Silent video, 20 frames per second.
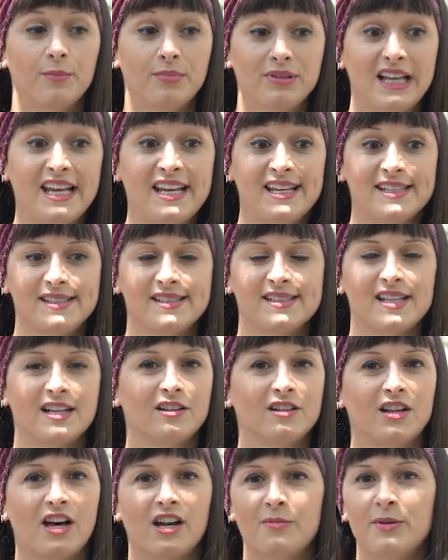place
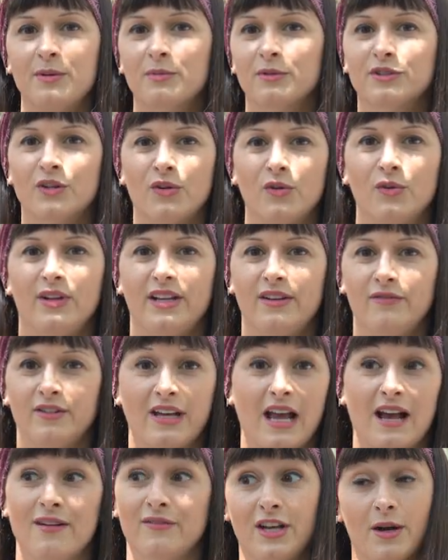that a lot of people don't
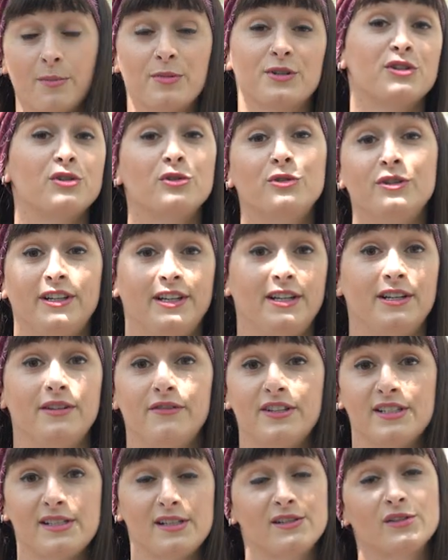even have the opportunity to
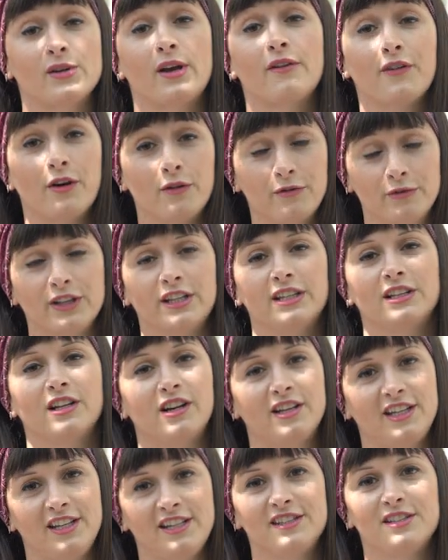visit. So I felt really
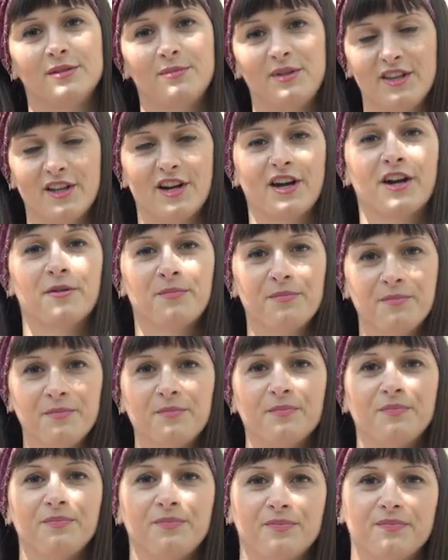lucky to Absolutely. be there.
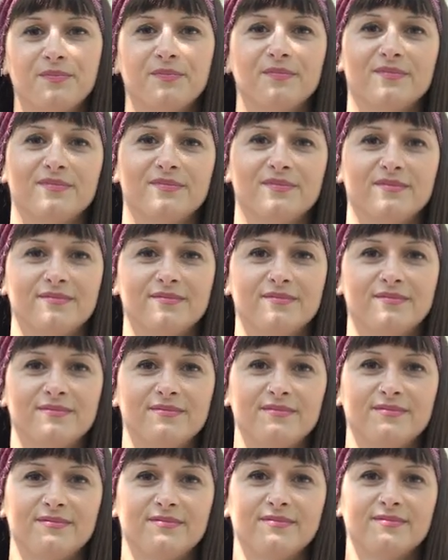Absolutely. And
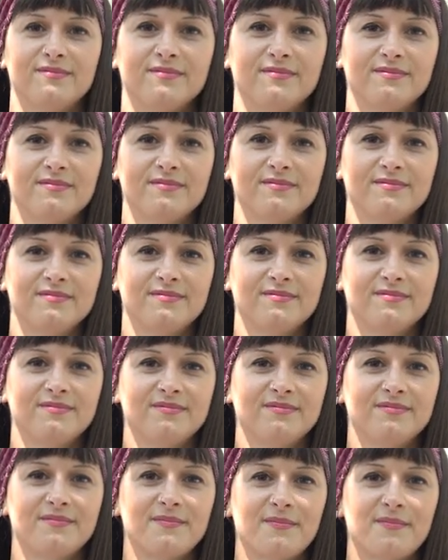if you could only use
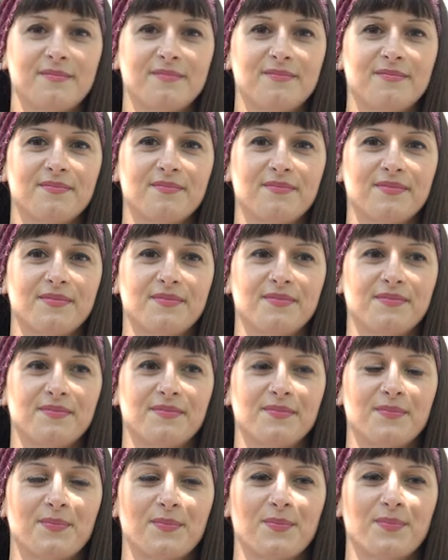one editing
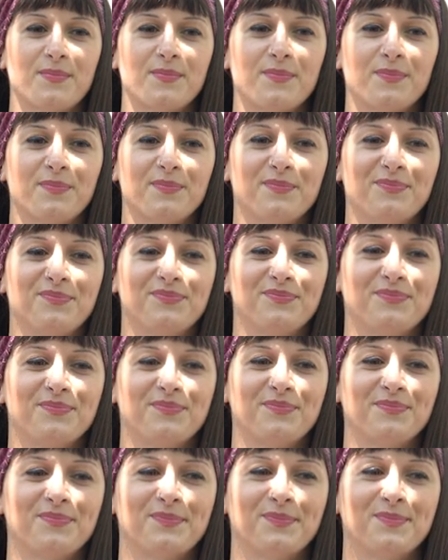software forever, which
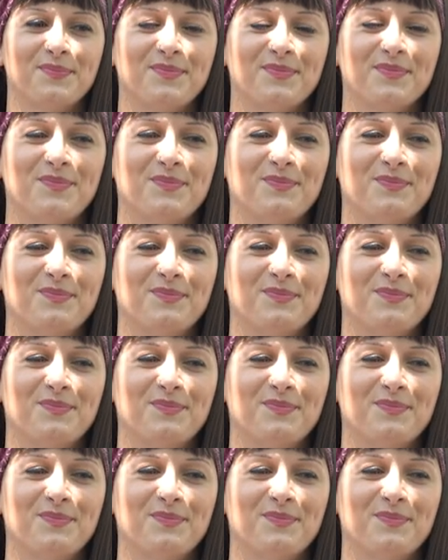would it be?